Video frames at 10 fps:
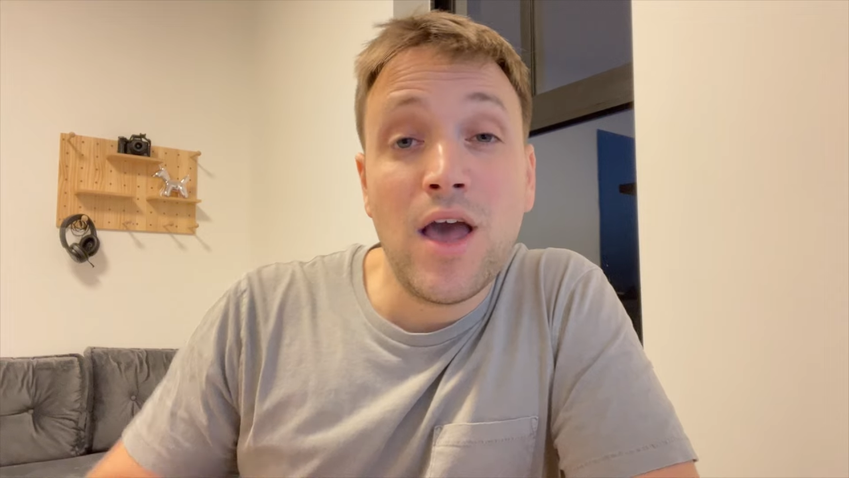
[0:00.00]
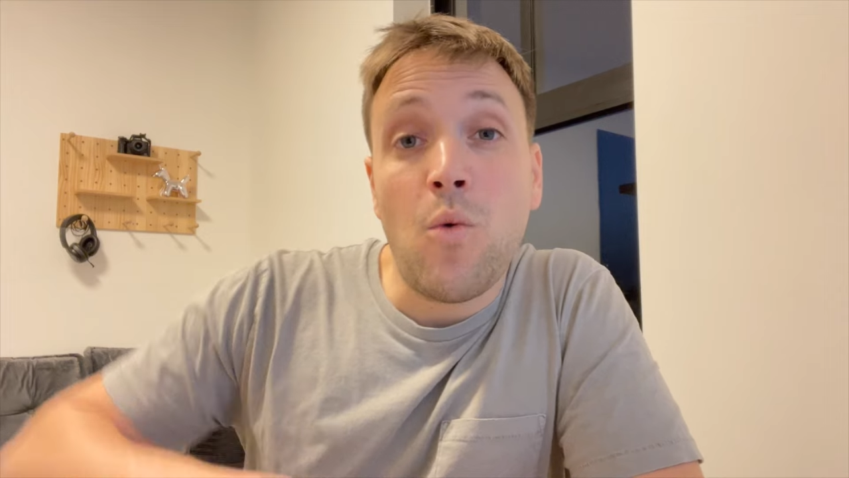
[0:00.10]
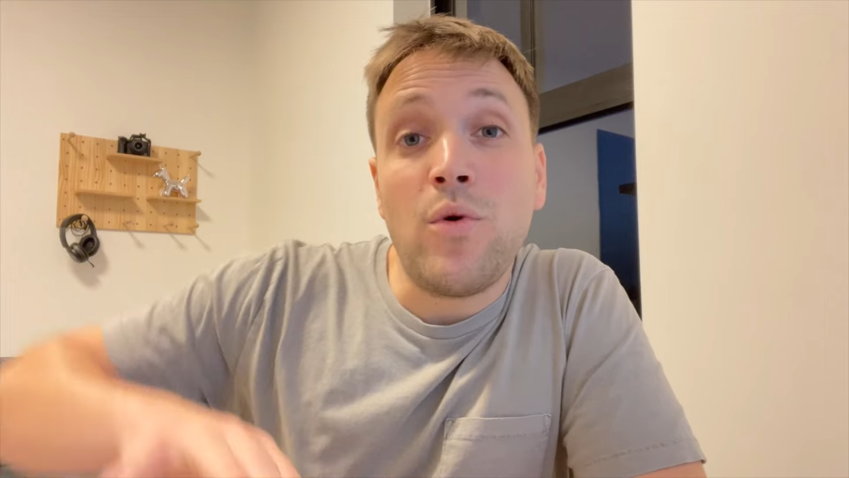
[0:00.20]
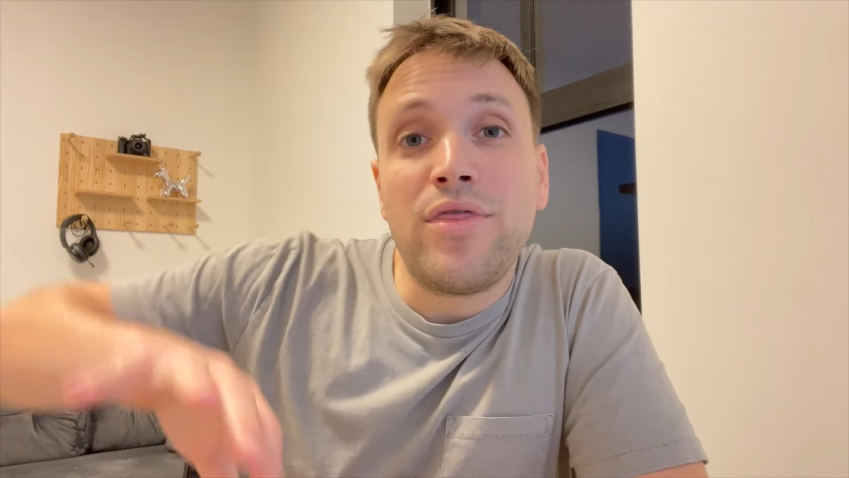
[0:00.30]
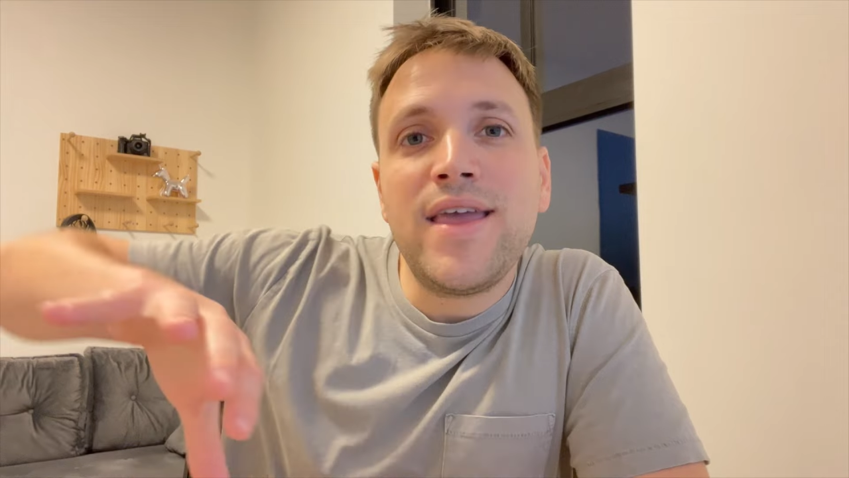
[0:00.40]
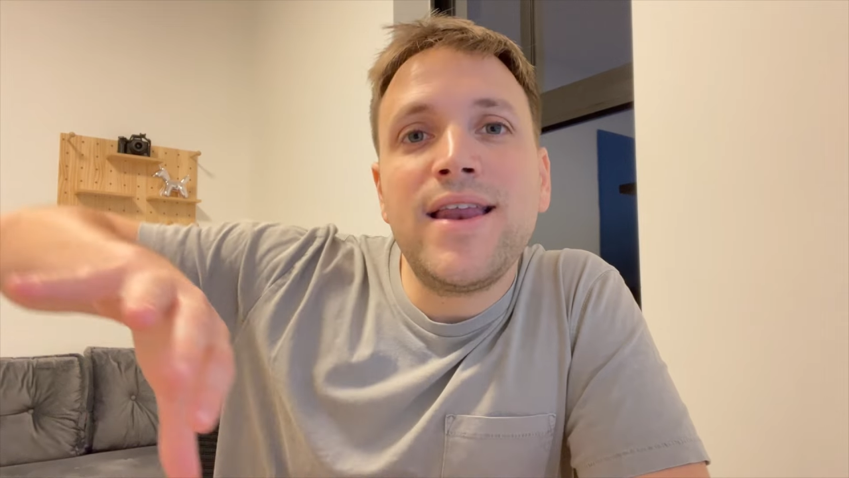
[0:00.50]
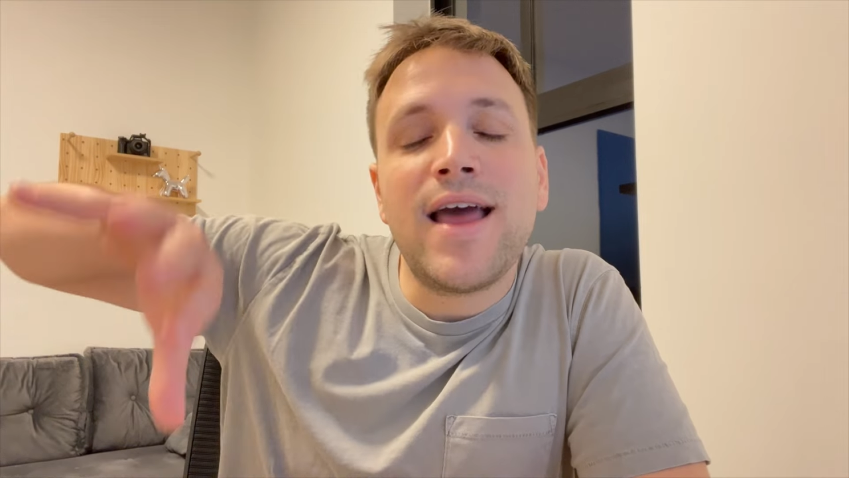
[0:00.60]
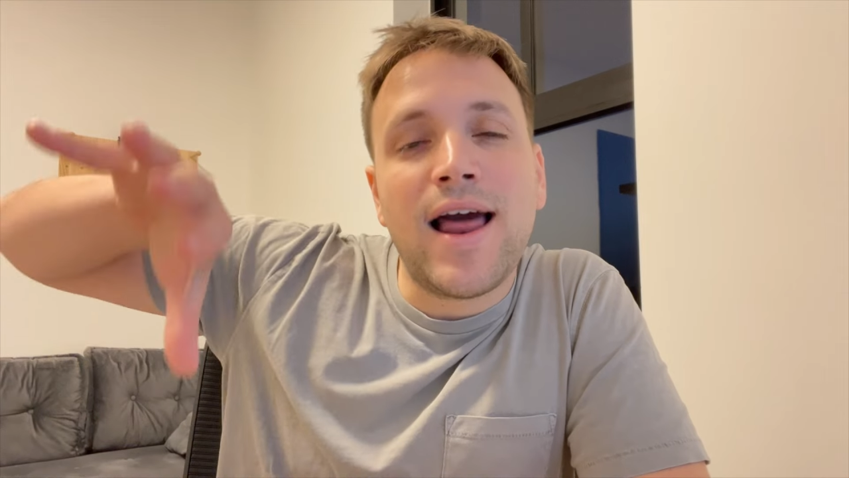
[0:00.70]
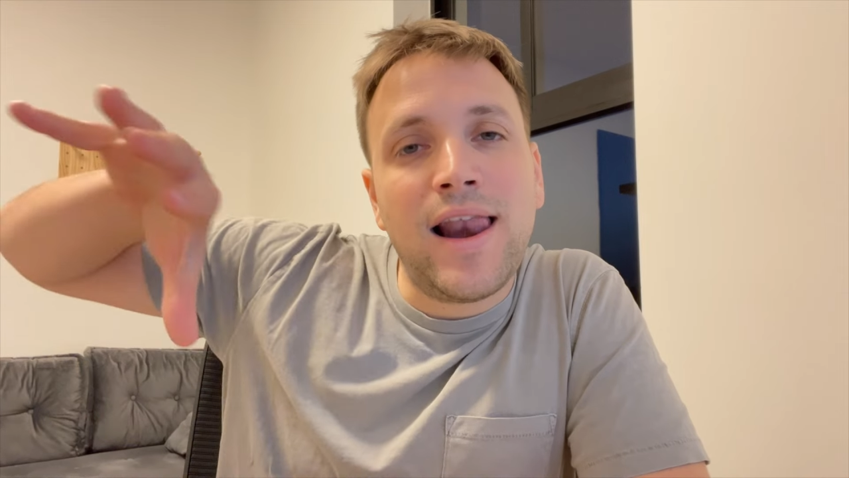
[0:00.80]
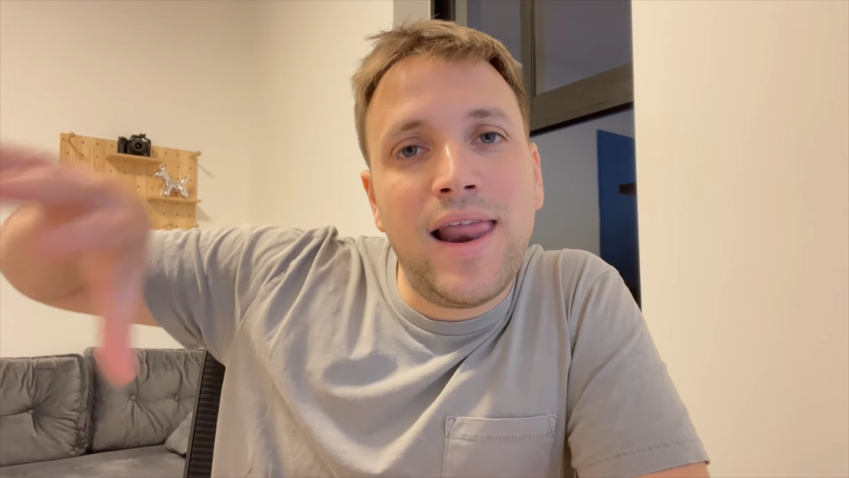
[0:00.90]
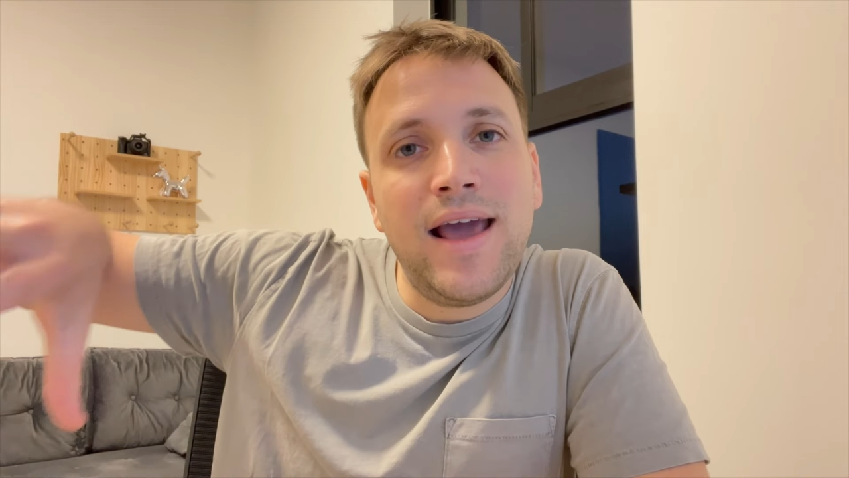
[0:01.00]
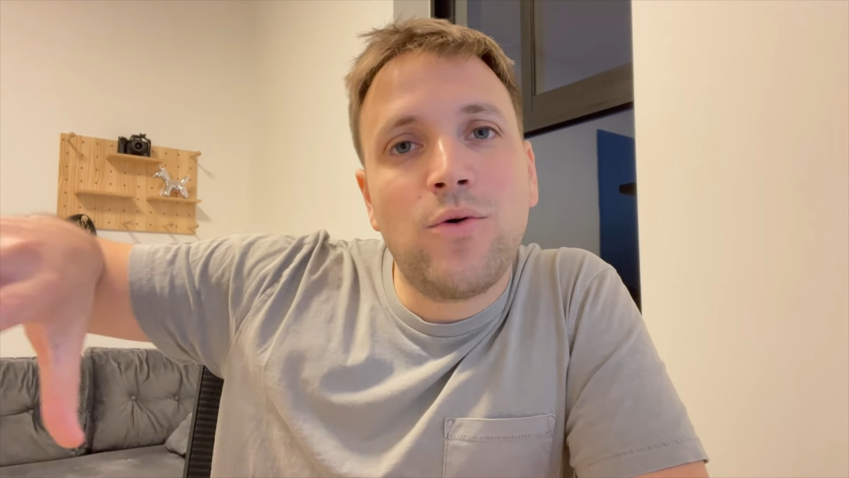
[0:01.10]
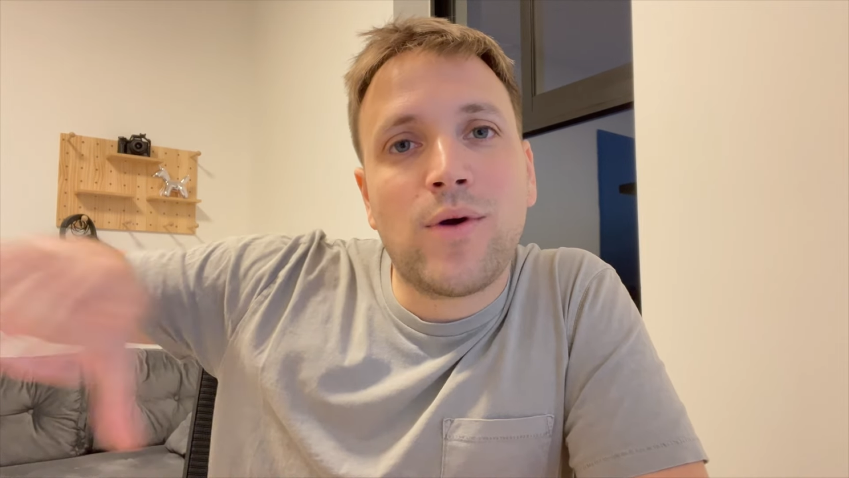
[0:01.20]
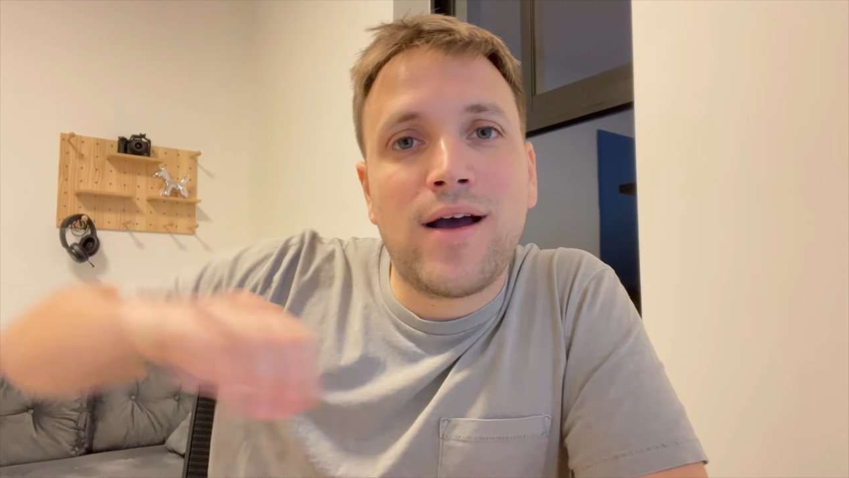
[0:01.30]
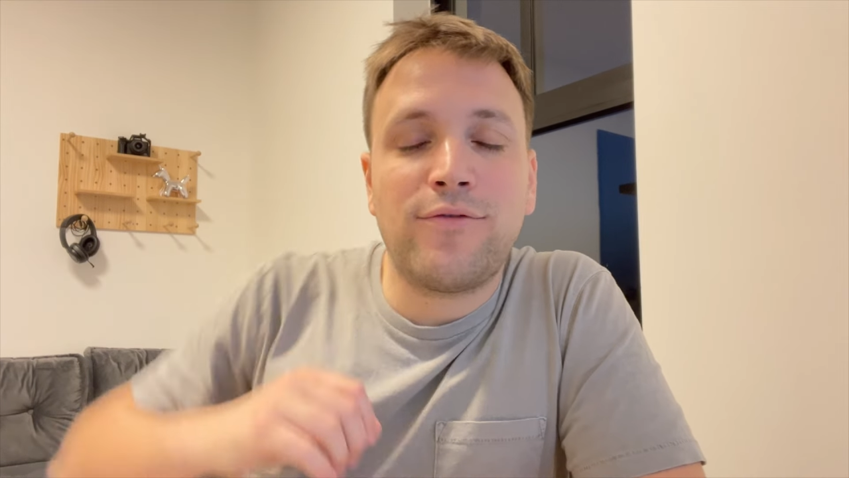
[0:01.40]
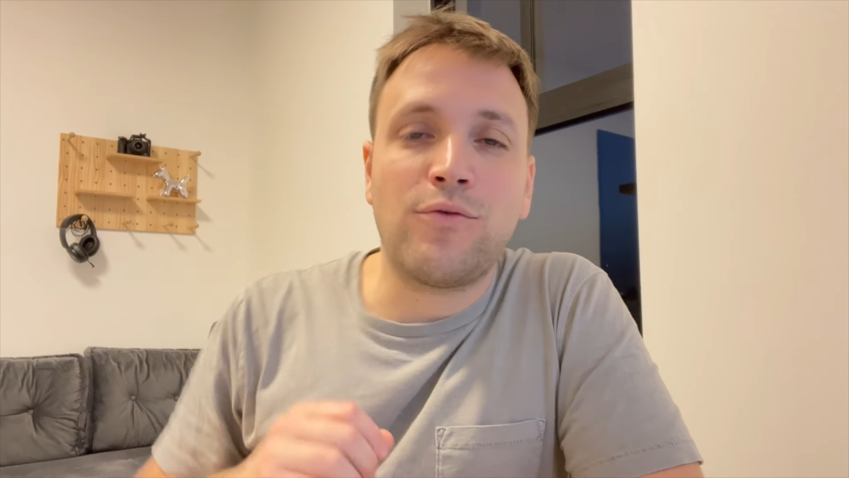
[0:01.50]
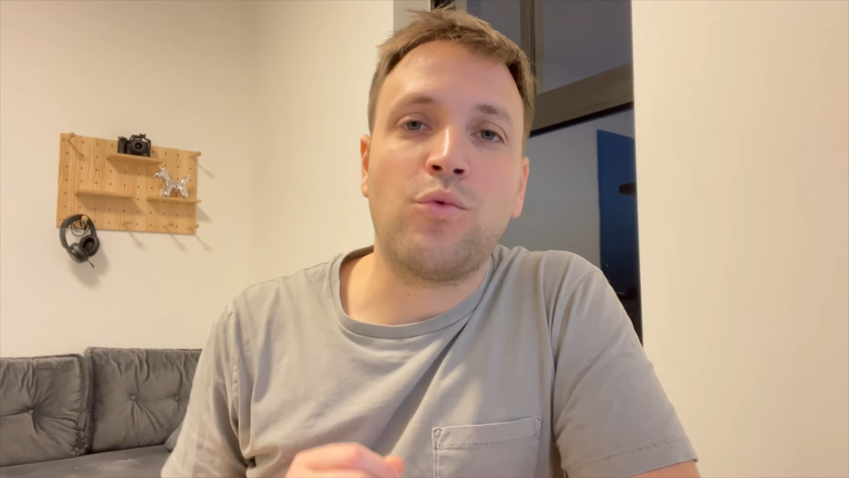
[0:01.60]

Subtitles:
within LangGraph,